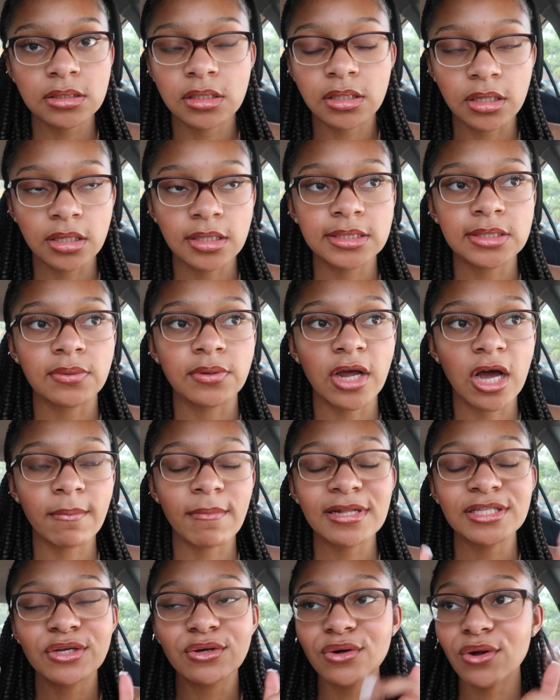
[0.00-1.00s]
is good. So now I'm
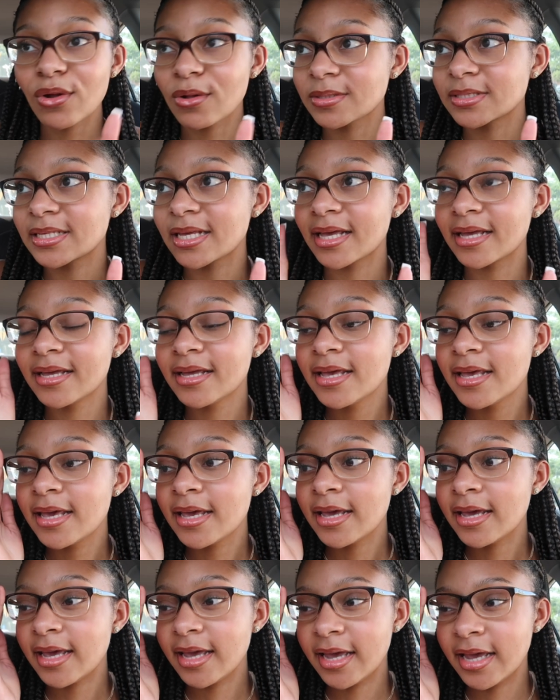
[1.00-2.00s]
about to go to
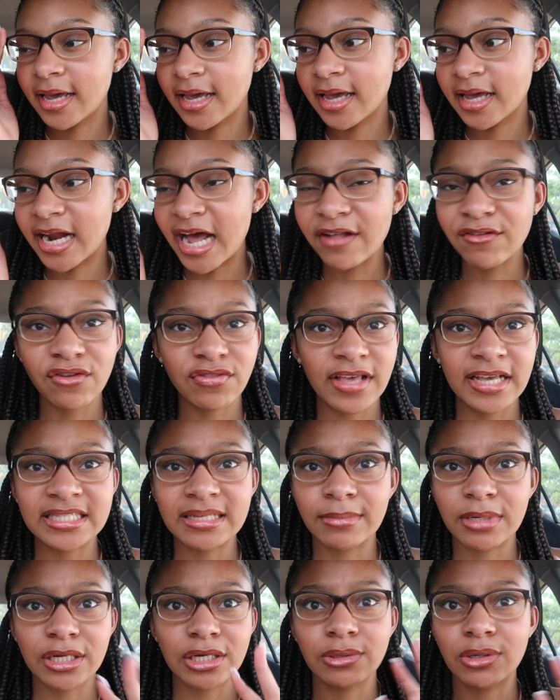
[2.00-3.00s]
Ulta. And after this,
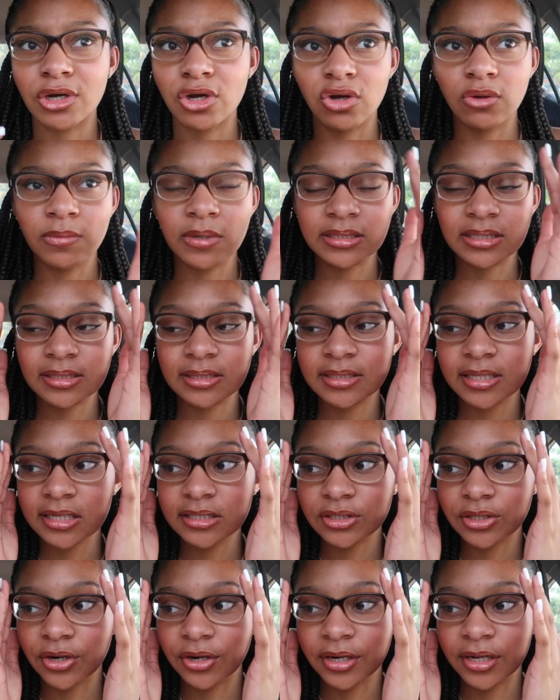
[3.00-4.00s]
I'm gonna go home because it's
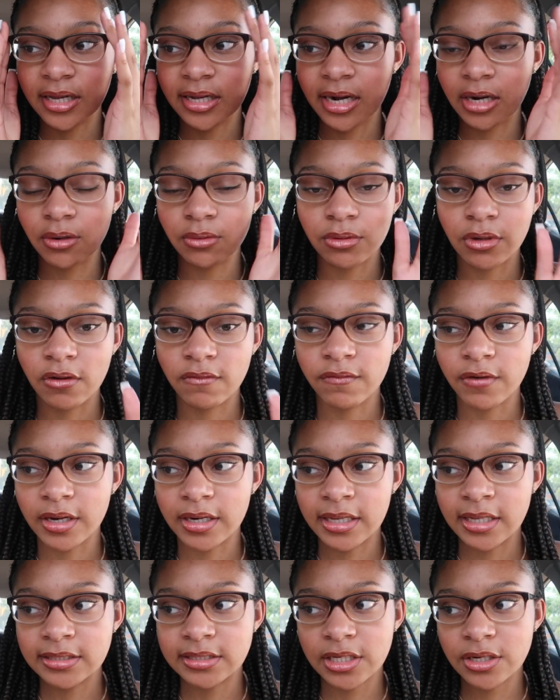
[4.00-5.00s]
6.30 and I don't know if we're
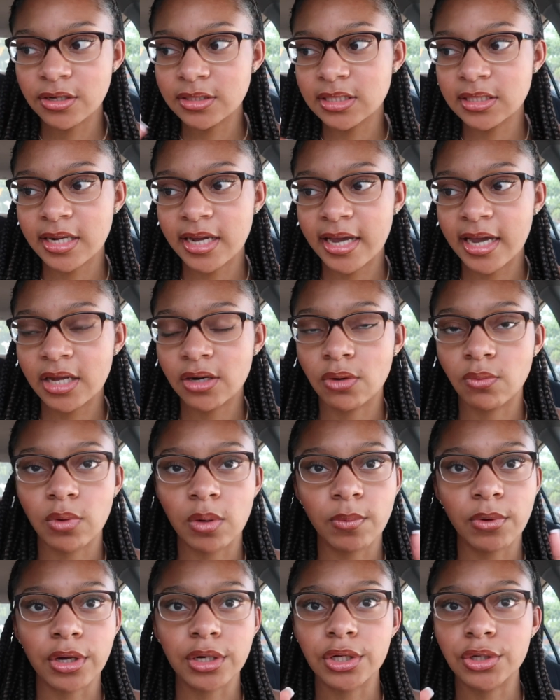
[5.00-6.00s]
gonna get dinner tonight or
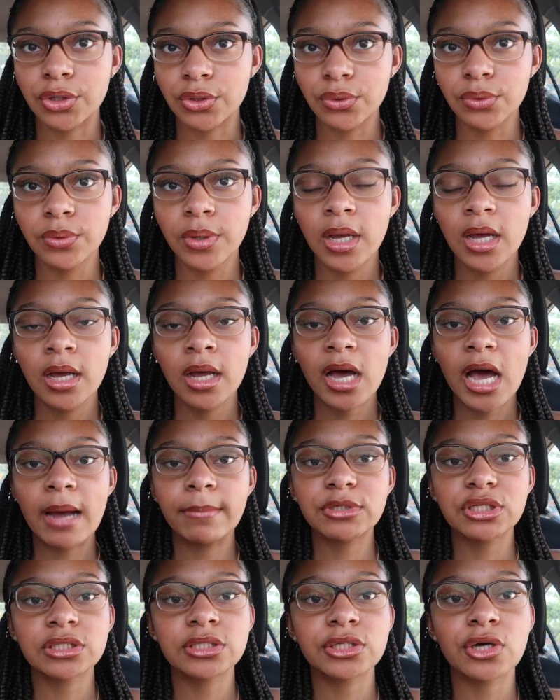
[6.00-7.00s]
what we're gonna do.
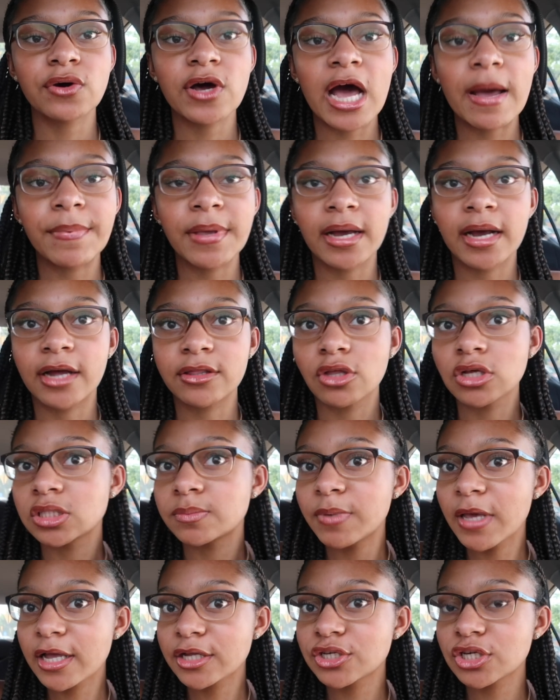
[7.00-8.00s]
I'm just so happy I got those
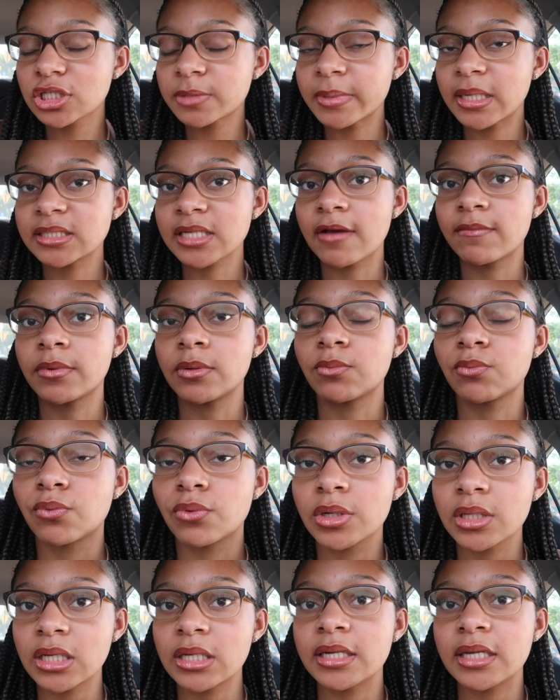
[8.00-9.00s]
pictures because I've been
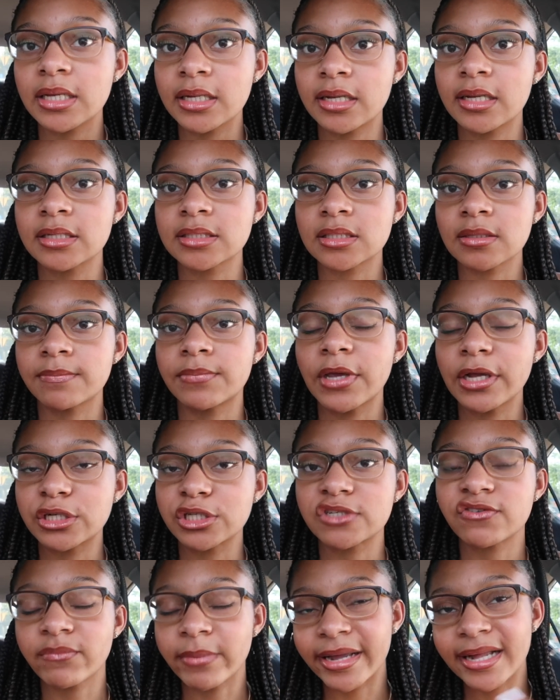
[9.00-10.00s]
really needing some
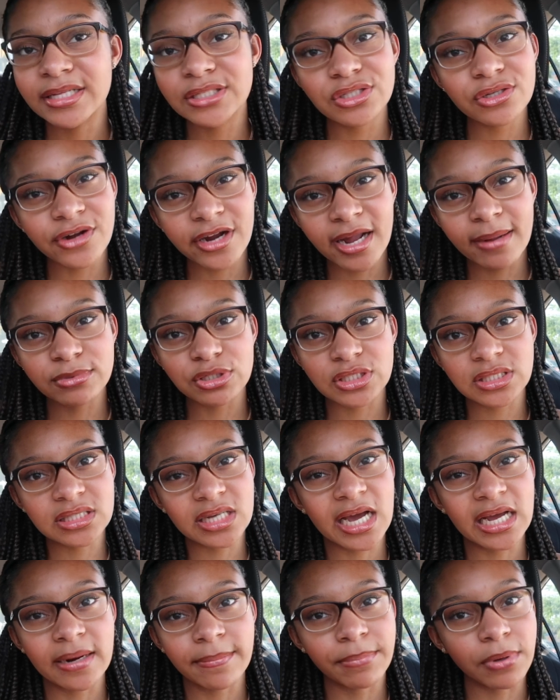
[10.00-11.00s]
pictures for my Instagram just
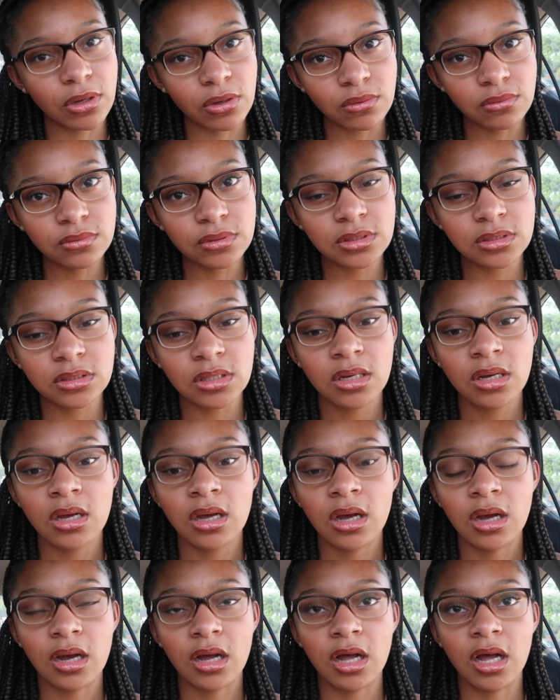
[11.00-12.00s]
to kind of post.
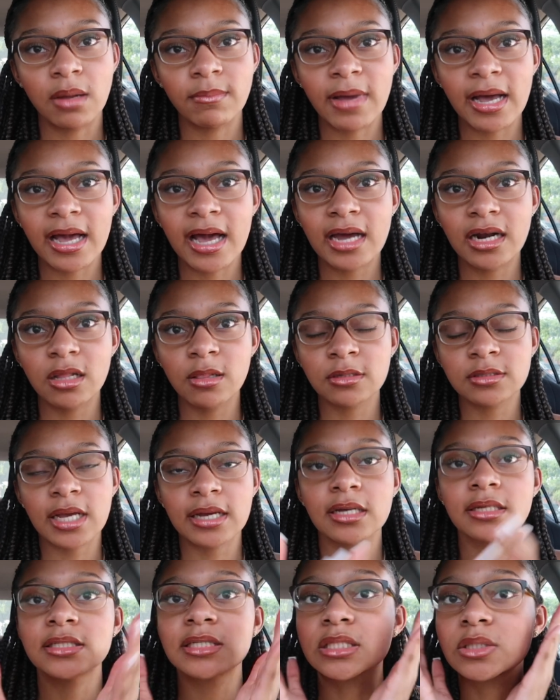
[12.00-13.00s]
Um, I kind of look
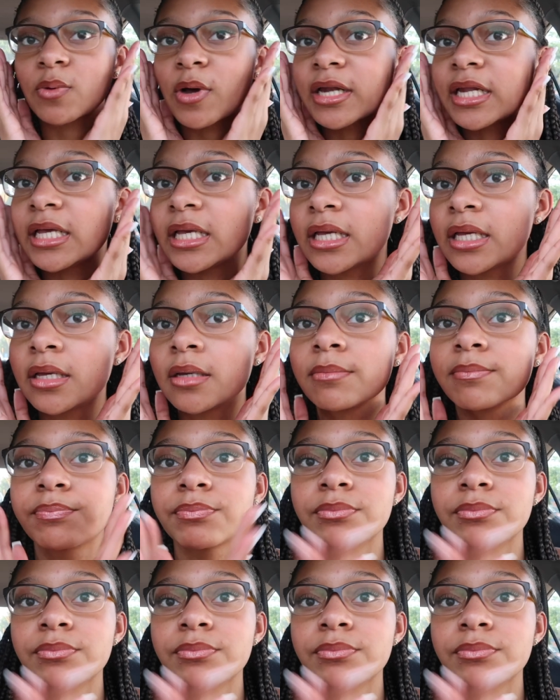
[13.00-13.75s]
like a sweaty,